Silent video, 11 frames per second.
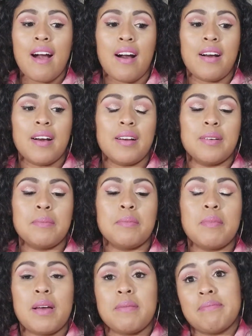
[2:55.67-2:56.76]
I
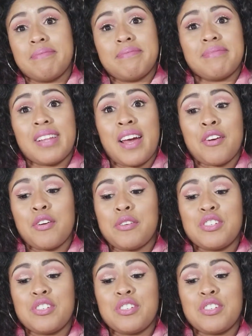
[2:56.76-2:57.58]
don't know.